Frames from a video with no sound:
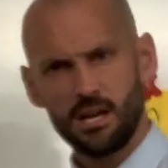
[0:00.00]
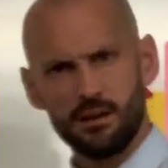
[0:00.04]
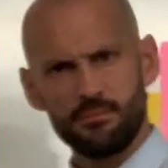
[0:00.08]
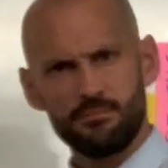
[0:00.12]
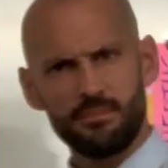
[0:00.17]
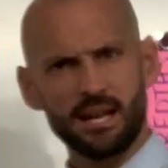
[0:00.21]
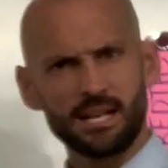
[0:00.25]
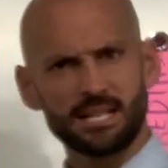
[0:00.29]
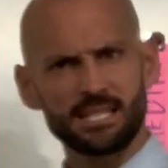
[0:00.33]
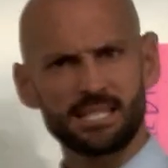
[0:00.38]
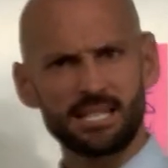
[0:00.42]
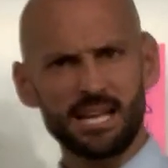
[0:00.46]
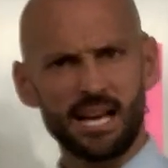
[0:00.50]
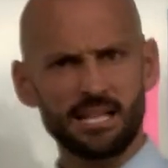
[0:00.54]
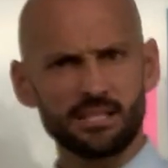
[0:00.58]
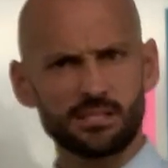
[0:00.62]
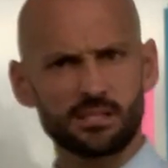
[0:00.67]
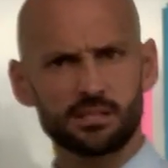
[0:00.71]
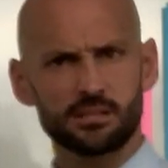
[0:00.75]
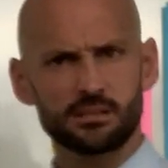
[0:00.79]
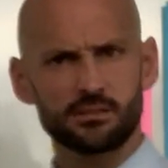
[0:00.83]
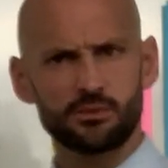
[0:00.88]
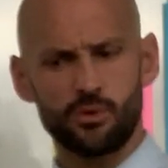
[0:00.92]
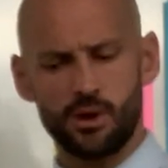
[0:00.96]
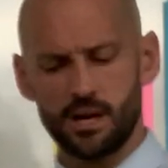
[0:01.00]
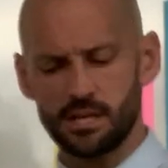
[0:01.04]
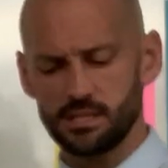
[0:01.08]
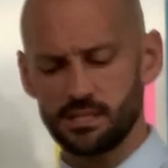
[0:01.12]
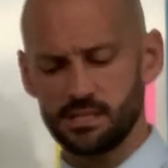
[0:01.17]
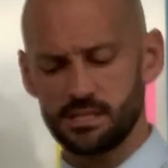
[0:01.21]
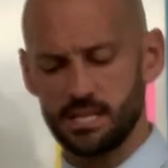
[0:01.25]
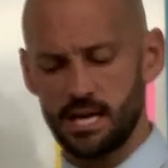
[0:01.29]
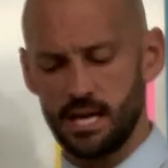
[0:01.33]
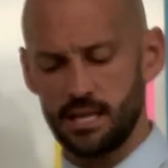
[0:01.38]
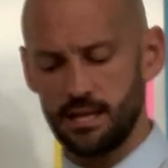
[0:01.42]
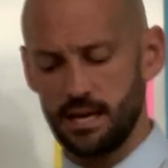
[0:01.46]
Make sense?
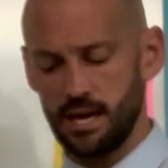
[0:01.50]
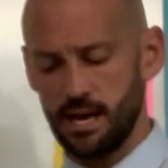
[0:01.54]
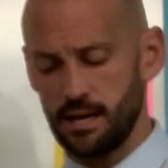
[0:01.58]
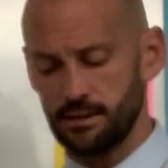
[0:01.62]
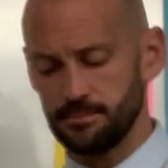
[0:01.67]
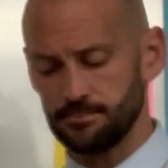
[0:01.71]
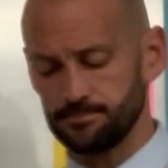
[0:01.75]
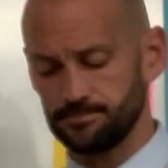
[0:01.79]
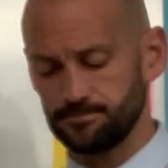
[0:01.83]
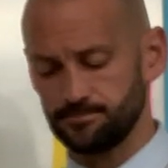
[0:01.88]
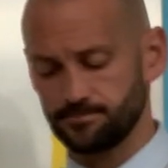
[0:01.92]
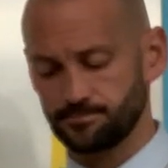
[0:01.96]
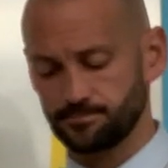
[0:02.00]
Questions on that?